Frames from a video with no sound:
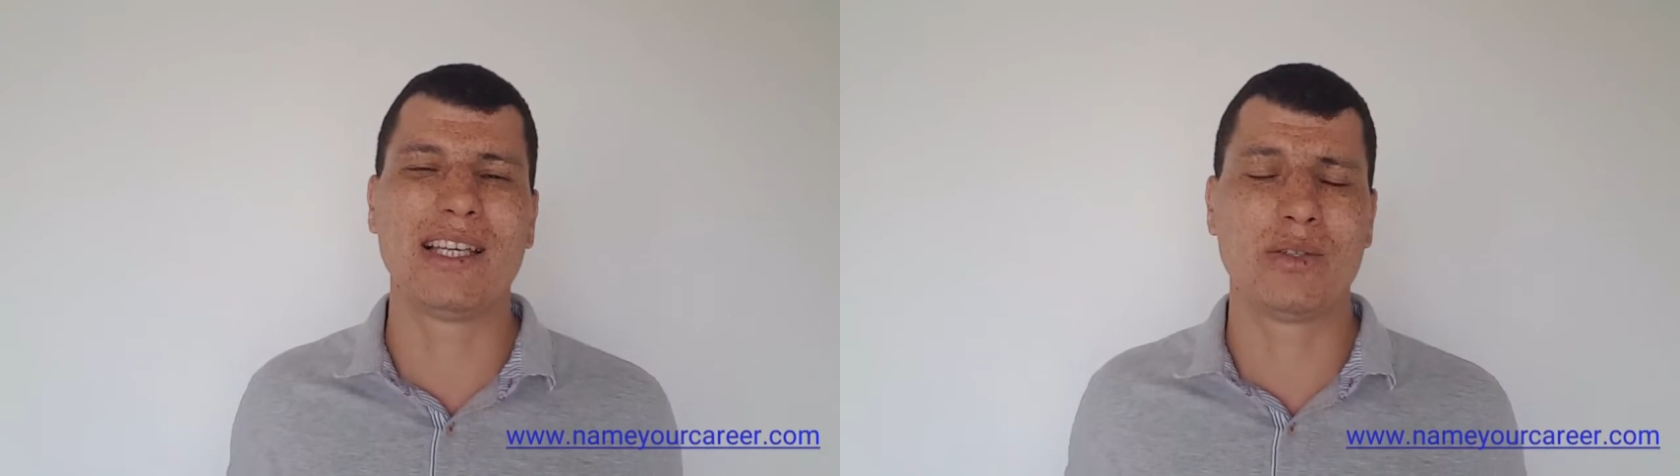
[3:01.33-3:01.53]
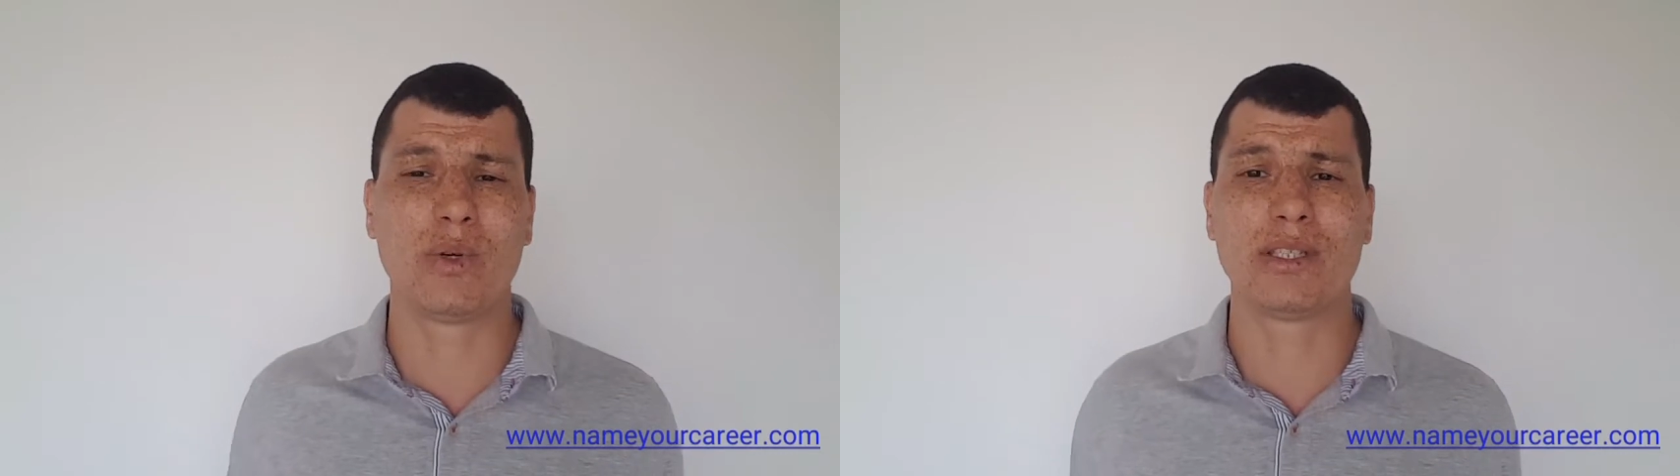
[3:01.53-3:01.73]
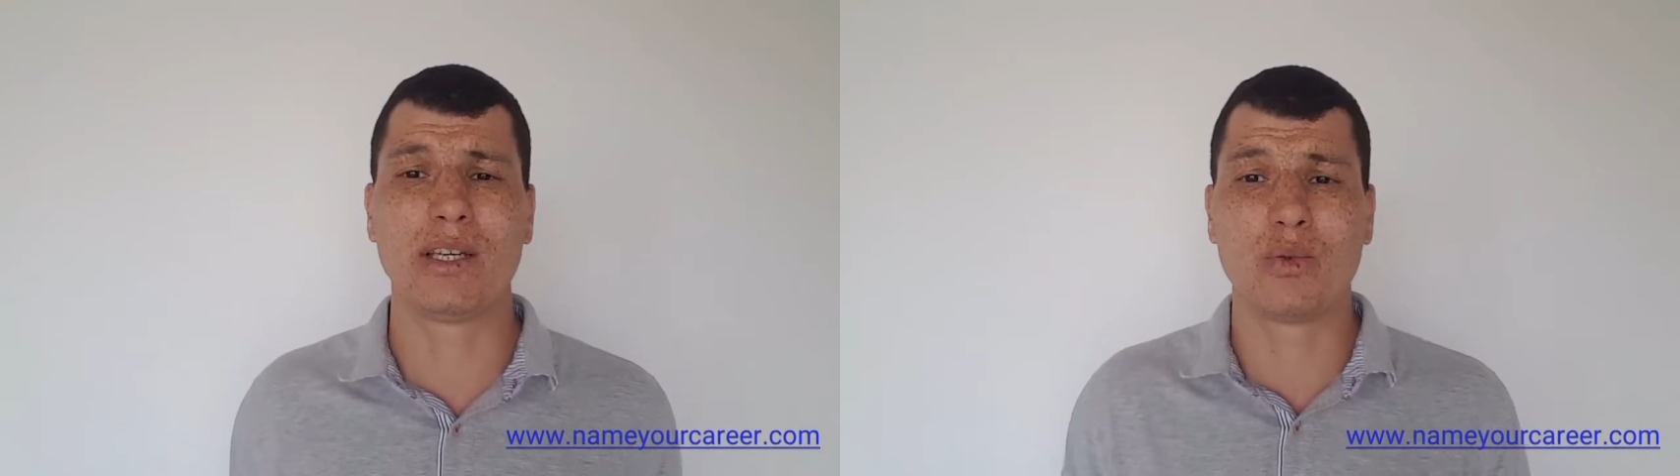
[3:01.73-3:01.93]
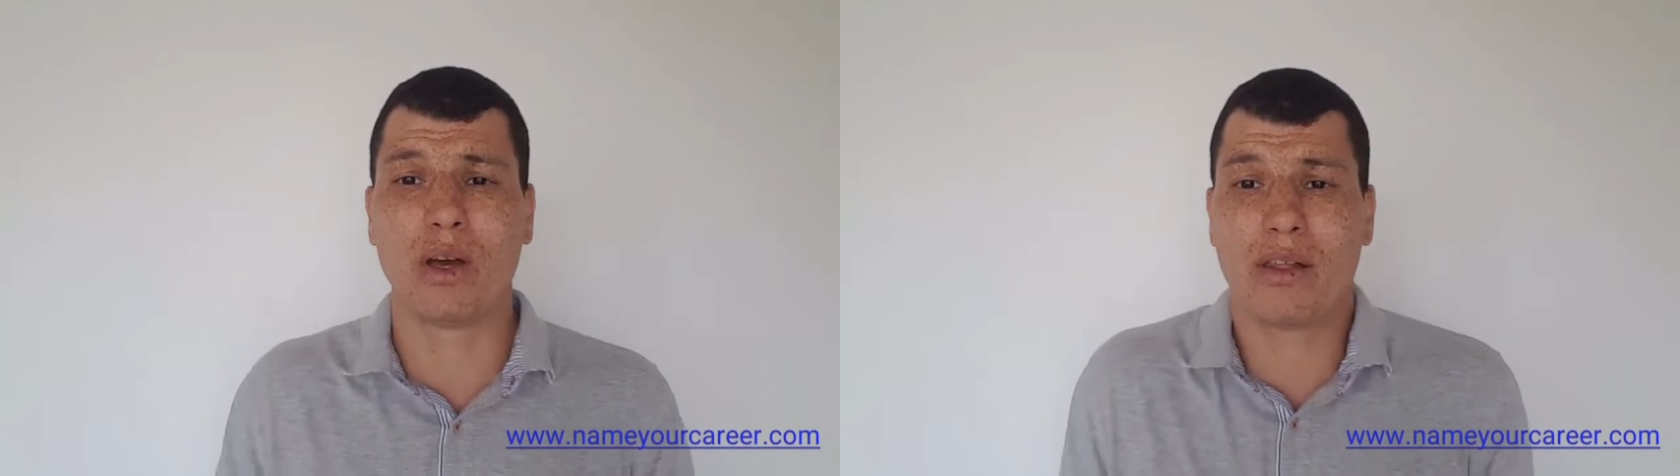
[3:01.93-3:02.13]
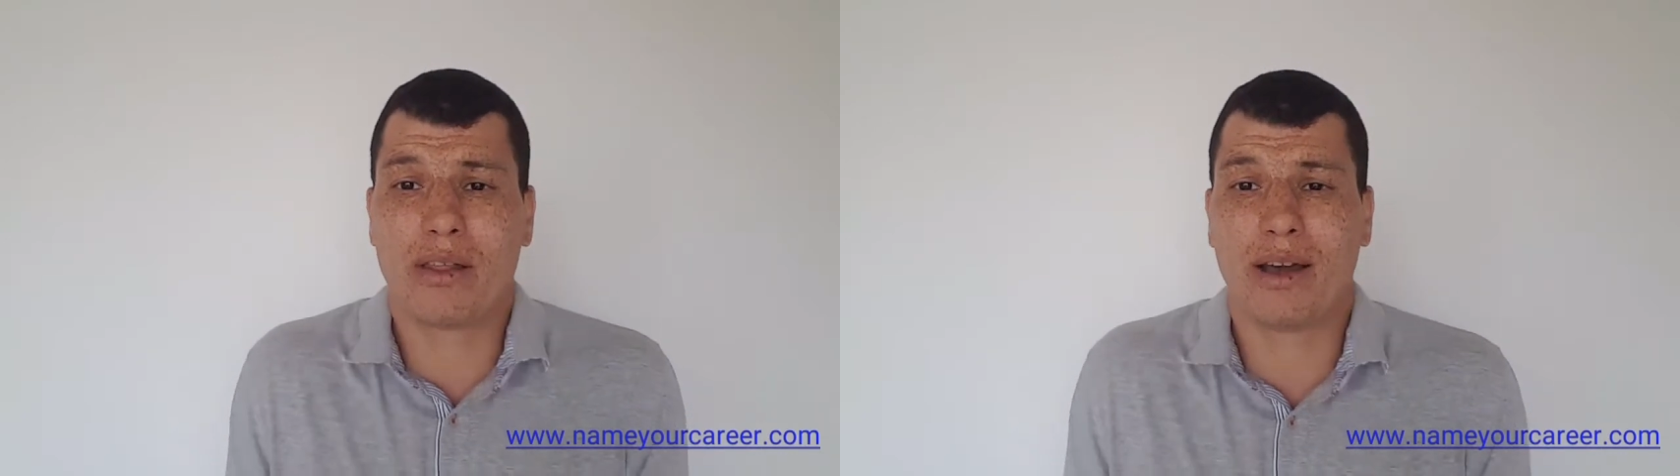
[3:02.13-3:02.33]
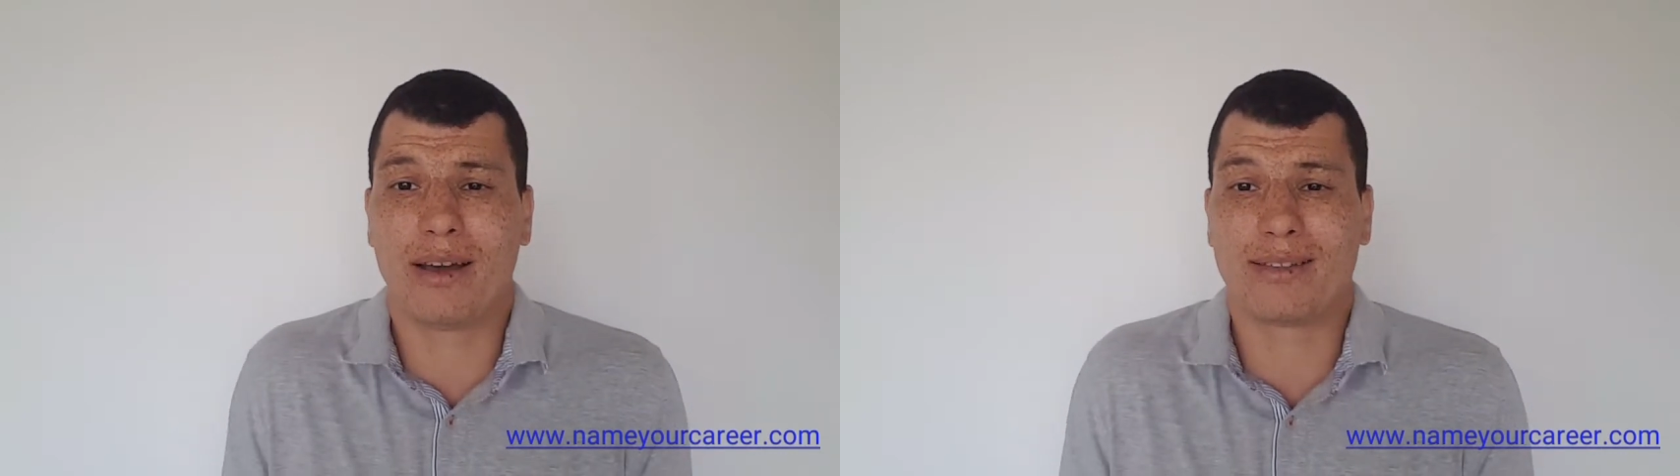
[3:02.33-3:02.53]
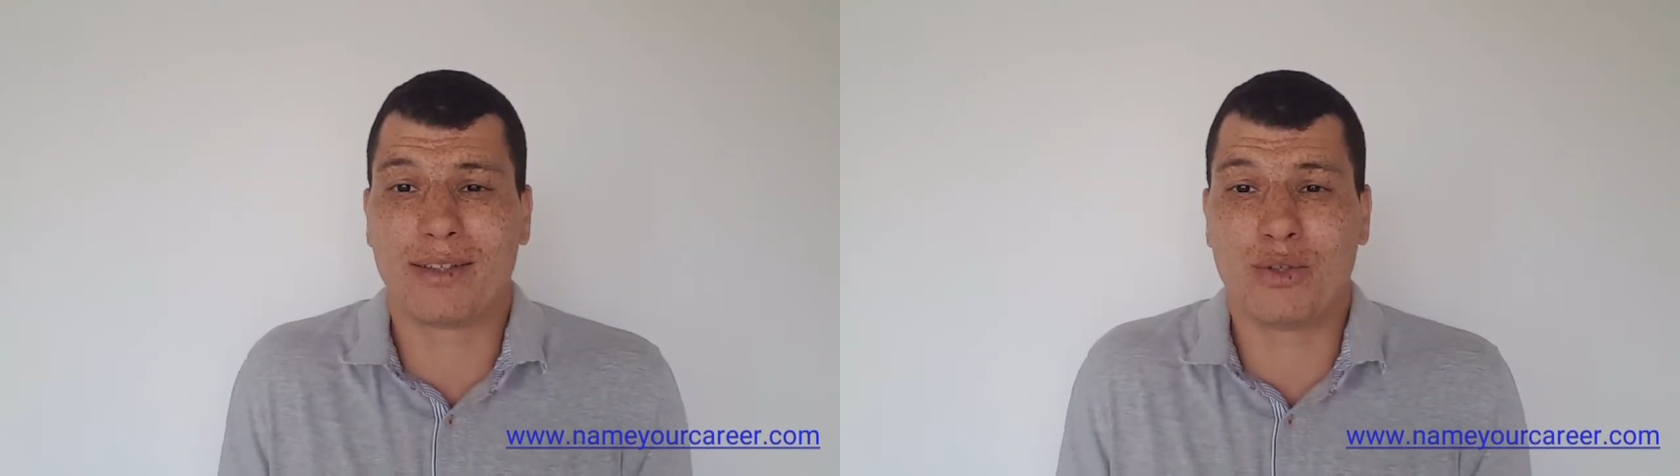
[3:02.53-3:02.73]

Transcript: etc., etc., that